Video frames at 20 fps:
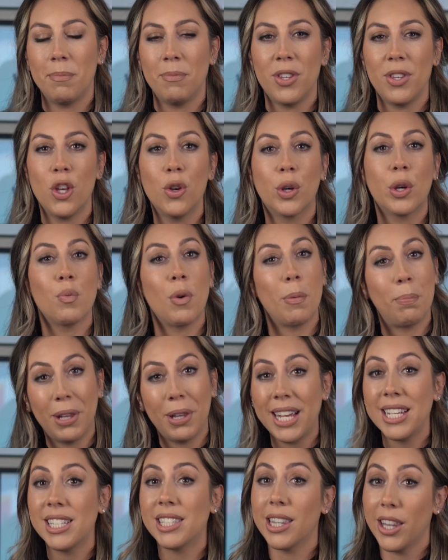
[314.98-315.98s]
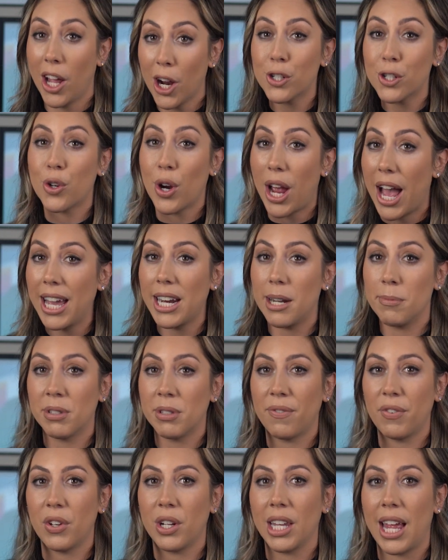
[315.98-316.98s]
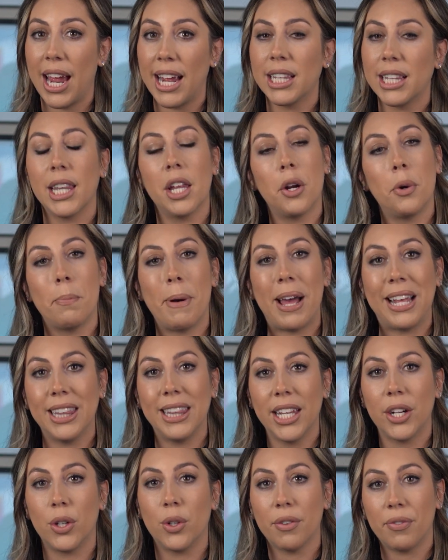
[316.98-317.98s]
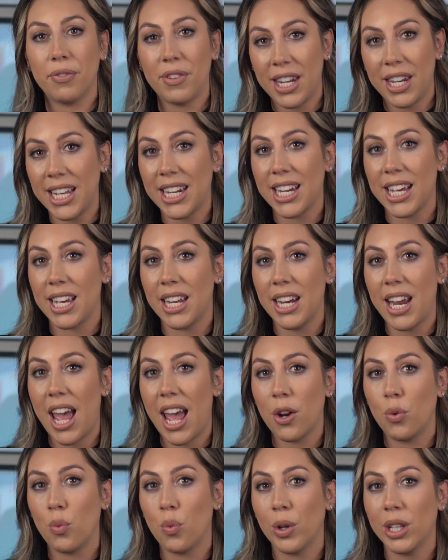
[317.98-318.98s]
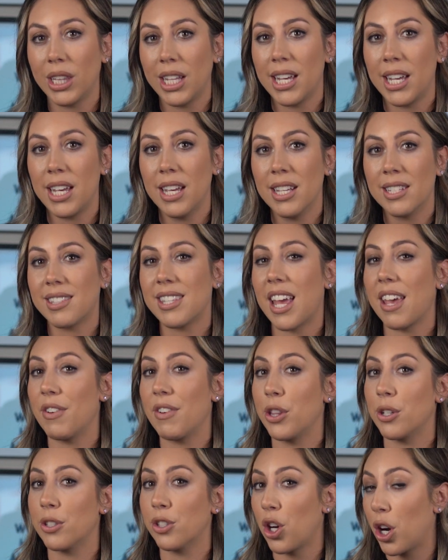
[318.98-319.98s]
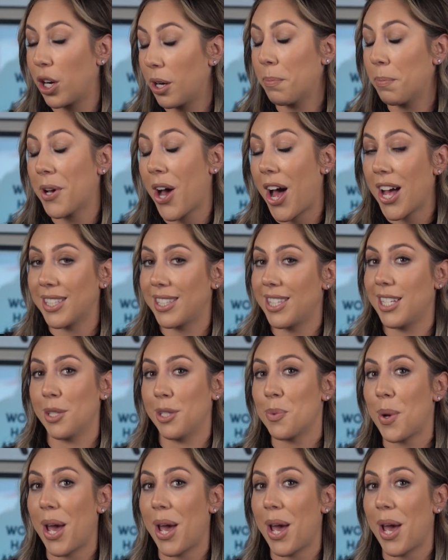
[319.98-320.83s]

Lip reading: You can replace larger items if you'd like, little by little if needed, and really save on the startup cost this